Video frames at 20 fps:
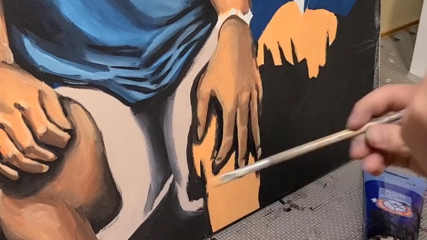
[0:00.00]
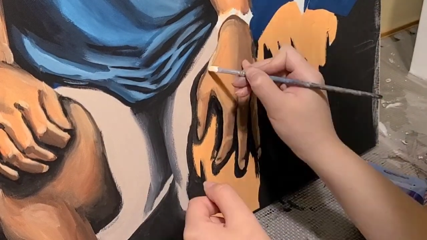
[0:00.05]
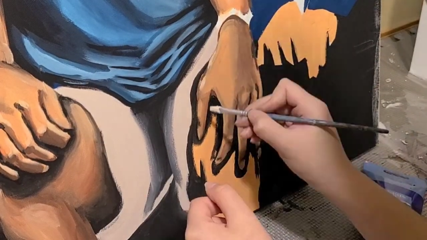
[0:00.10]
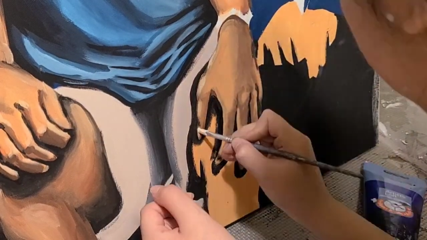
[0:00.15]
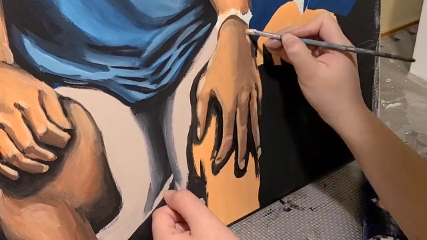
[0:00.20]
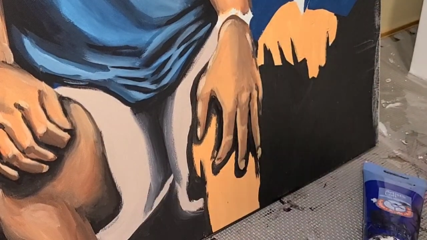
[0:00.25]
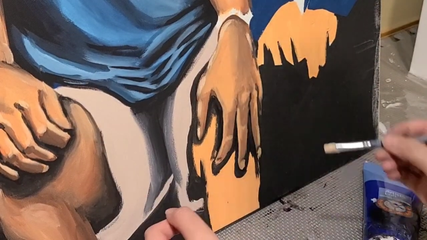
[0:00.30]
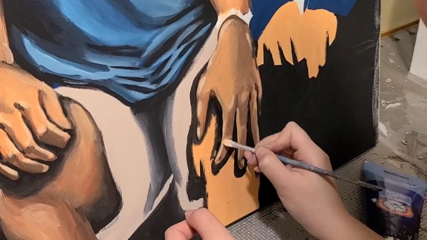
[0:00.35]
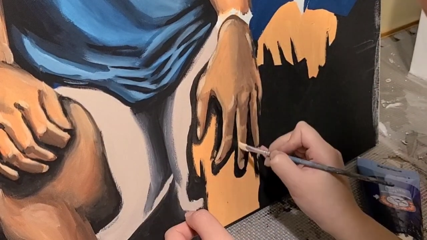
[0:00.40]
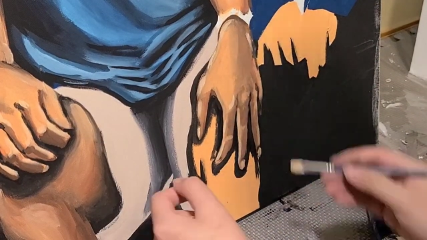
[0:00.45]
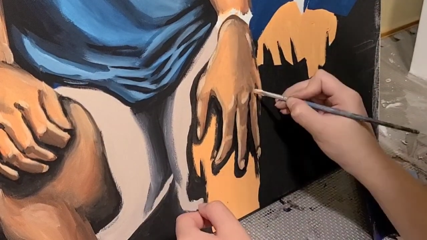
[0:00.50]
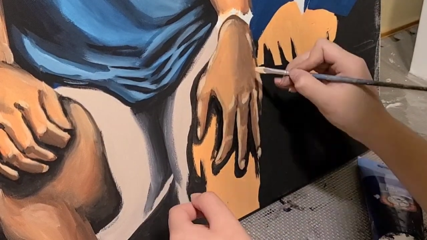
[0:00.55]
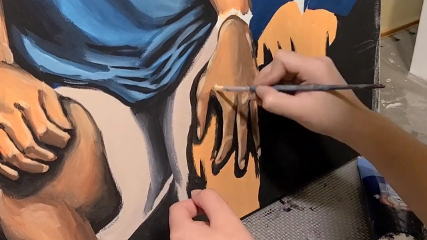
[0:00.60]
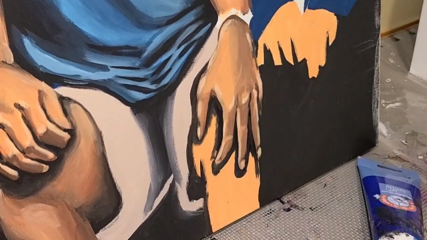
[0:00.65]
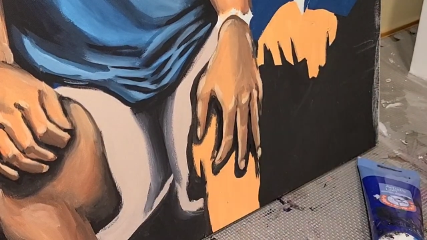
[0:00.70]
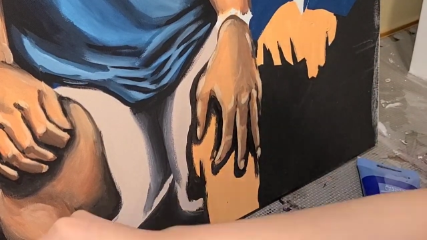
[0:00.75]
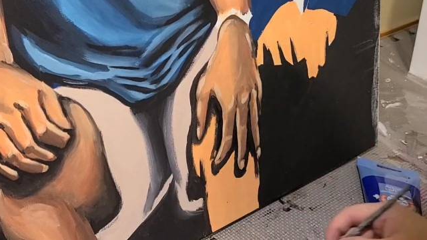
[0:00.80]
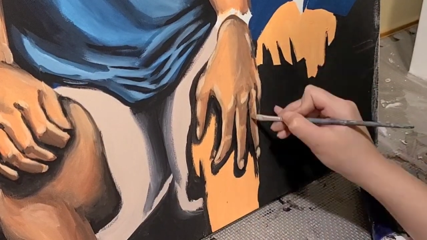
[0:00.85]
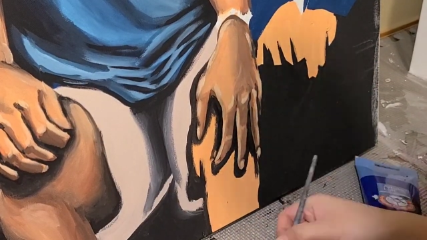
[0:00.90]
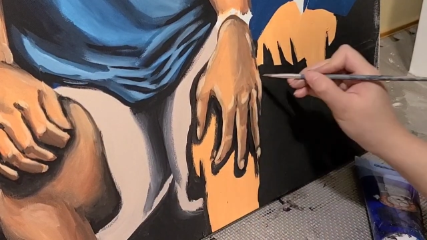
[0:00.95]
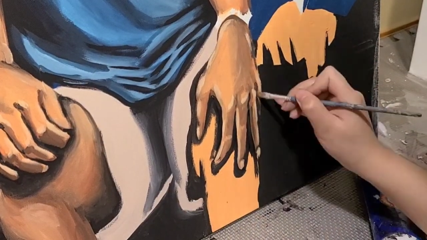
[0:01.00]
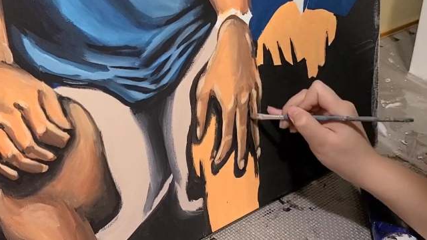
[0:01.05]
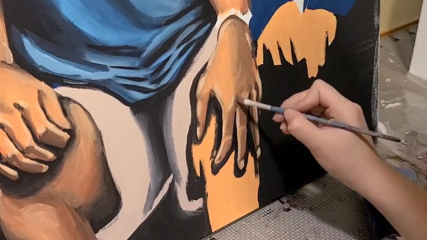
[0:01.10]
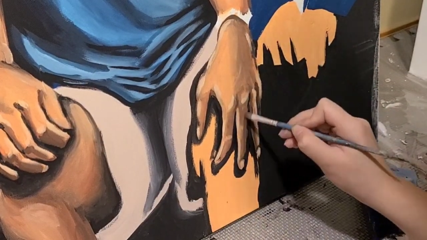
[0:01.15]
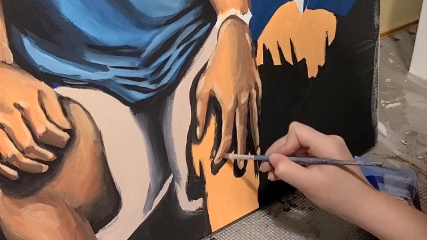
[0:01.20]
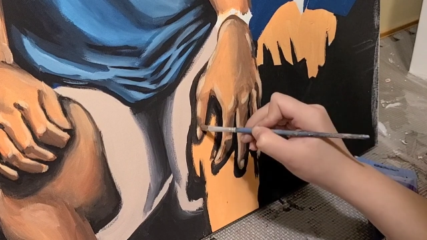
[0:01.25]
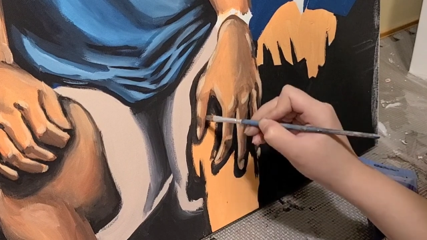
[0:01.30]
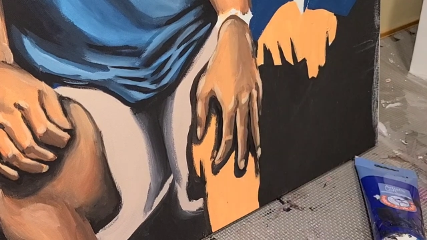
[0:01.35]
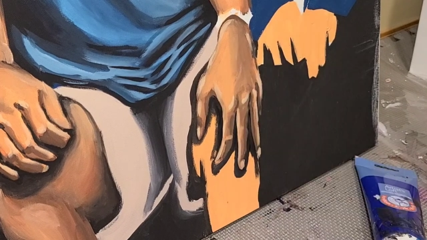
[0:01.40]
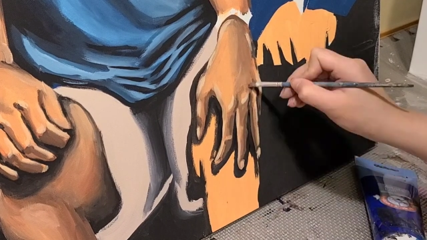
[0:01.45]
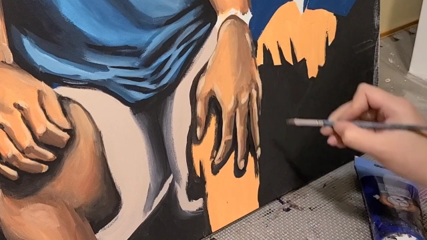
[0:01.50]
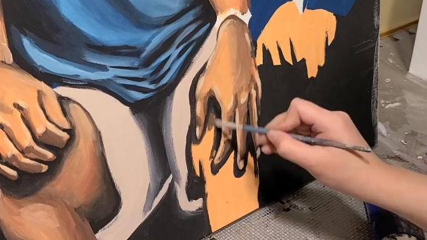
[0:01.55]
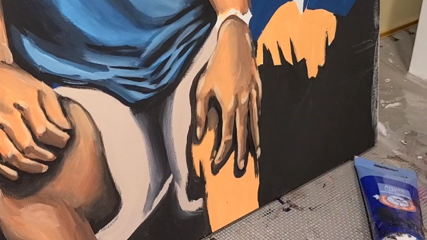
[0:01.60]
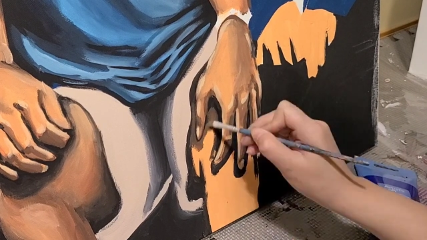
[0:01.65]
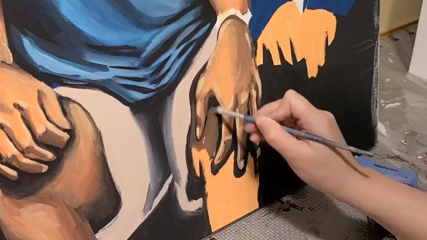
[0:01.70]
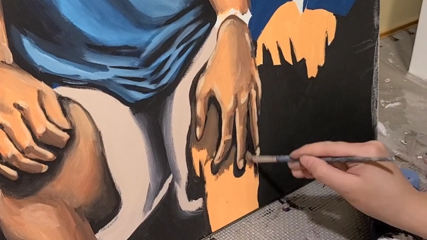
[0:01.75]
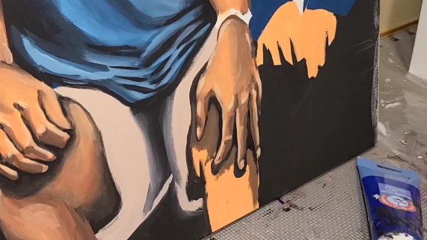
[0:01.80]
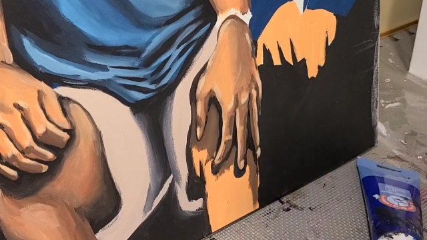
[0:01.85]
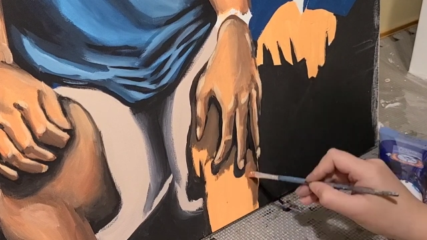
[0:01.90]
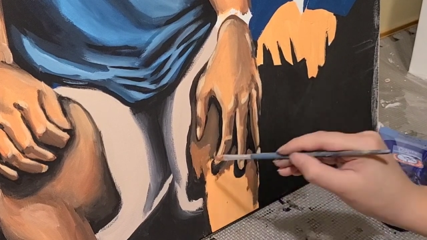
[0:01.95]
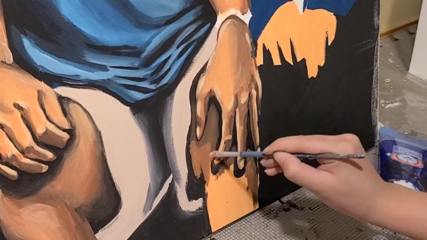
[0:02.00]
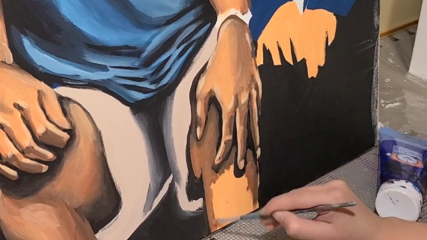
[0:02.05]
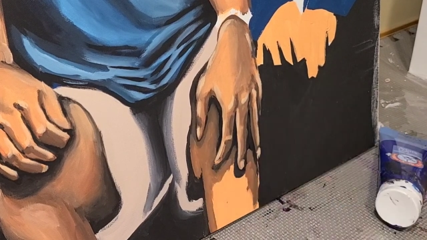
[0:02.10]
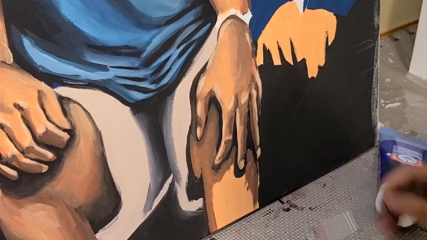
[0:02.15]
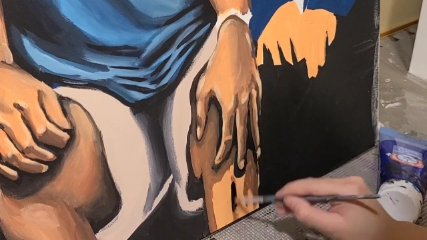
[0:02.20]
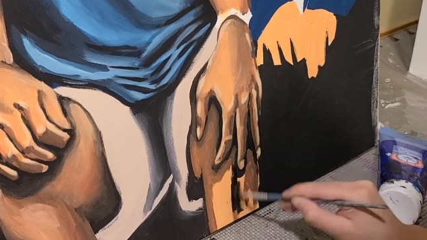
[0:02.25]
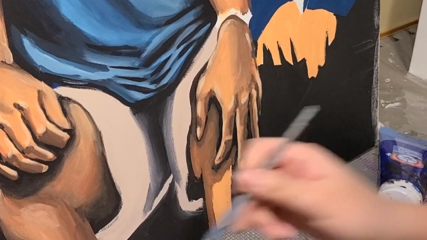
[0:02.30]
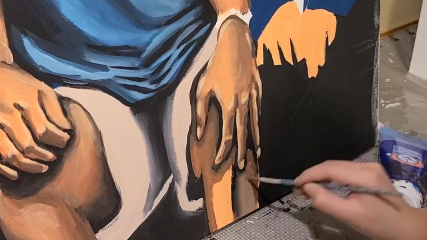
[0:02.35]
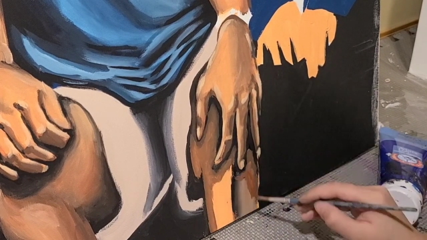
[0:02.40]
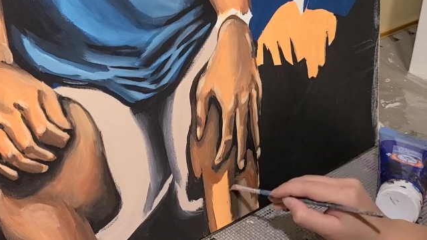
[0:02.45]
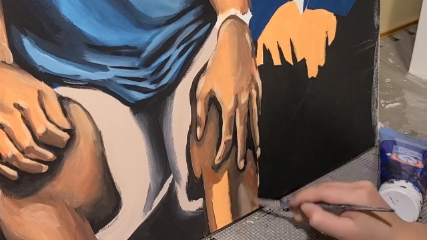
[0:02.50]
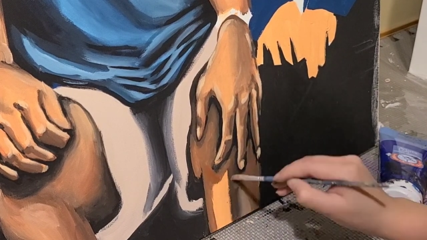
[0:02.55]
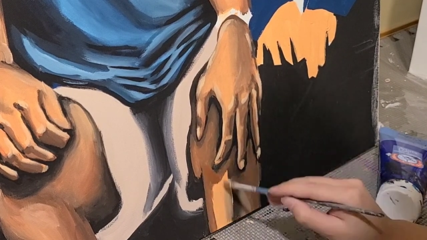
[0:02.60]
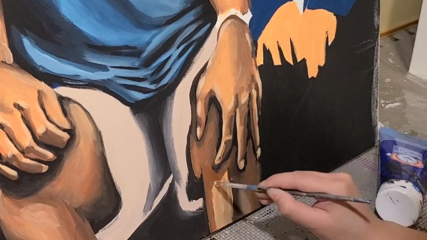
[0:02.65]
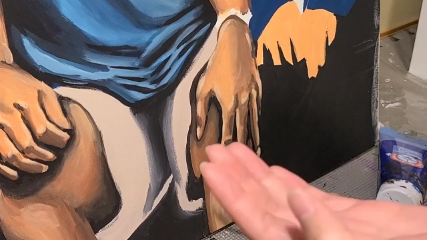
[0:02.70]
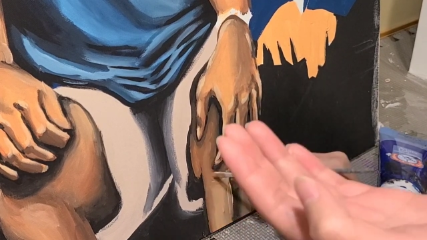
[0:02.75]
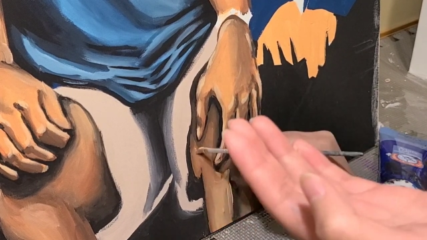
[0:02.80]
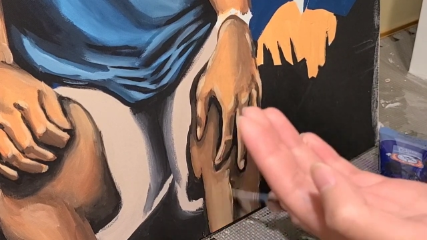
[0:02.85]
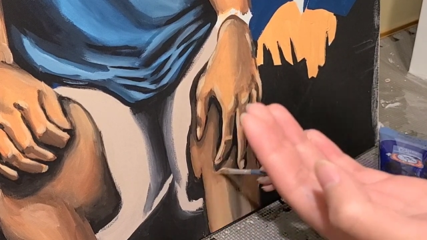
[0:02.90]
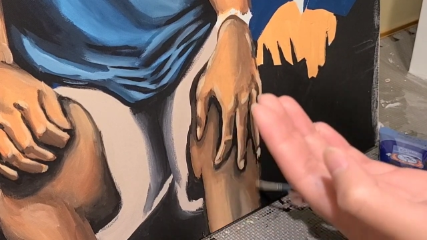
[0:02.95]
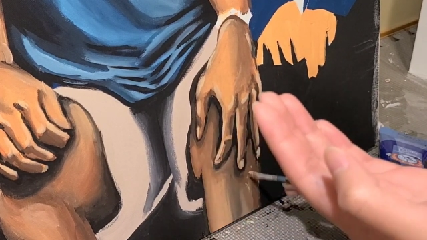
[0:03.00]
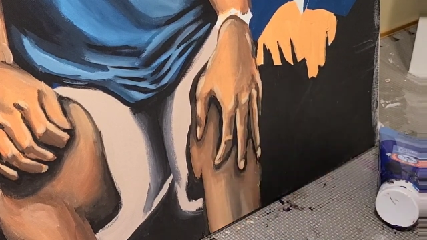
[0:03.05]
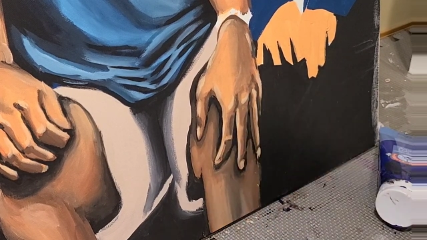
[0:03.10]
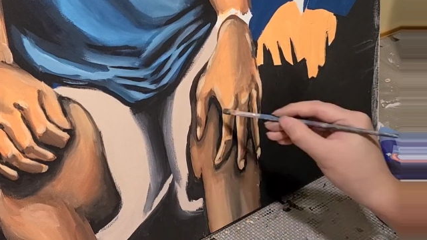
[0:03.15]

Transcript: [unreadable: no face in view]